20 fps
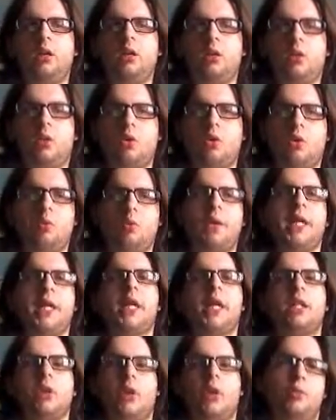whole
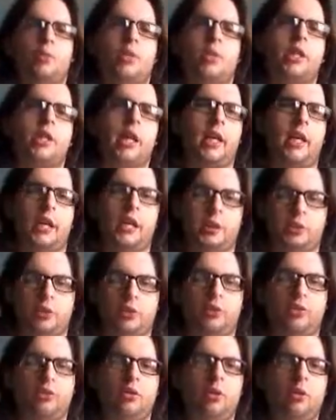weak overtaking
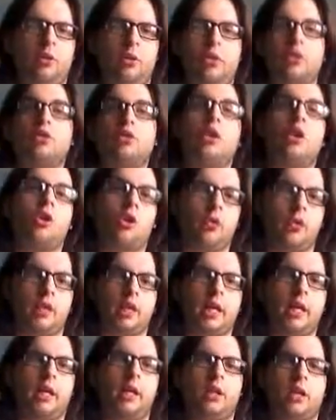the strong
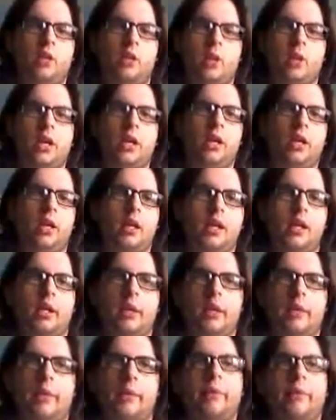overtaking the weak kind of
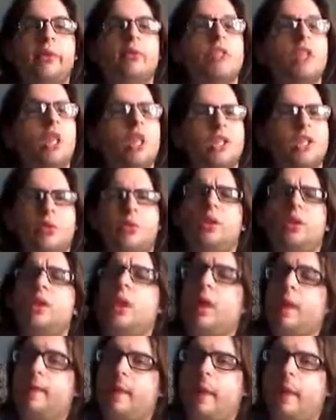thing. But there's also a
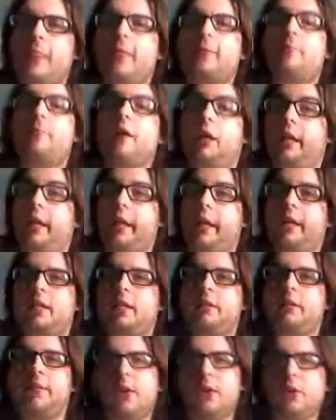lot about the malaise
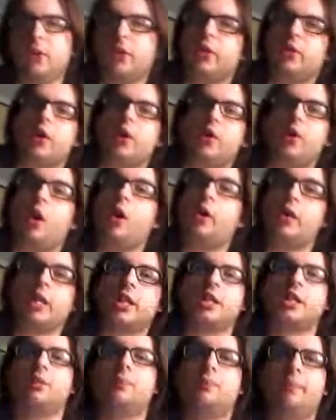of youth. All
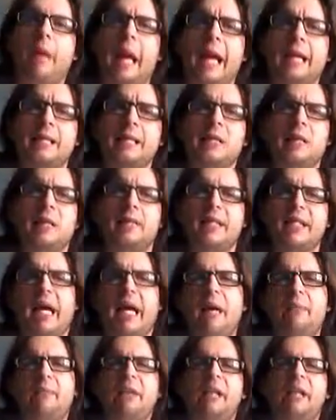this bad stuff is
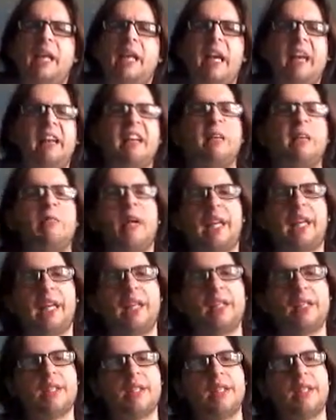happening that anybody
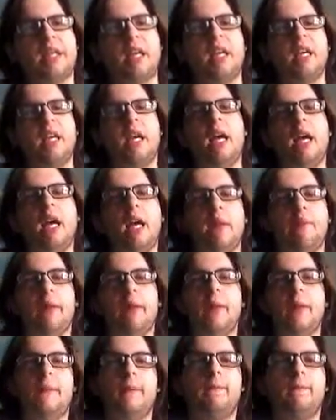can see,
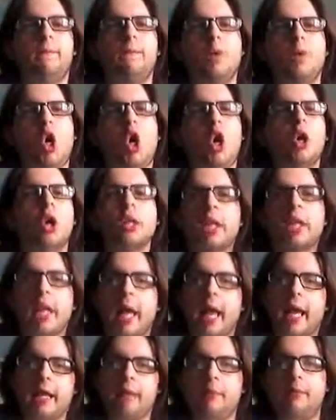but
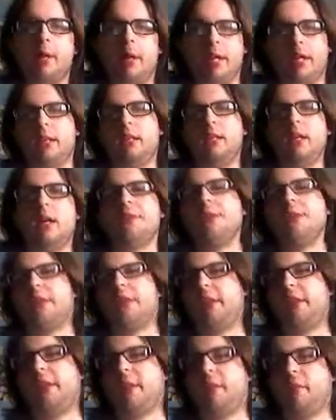hardly anybody does
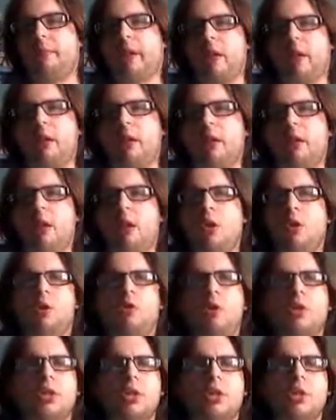anything about it,
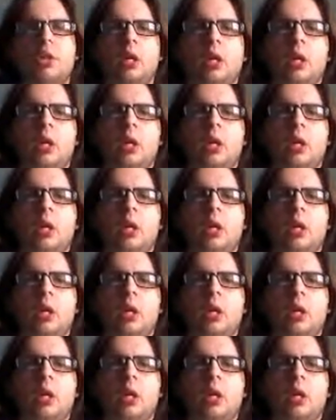which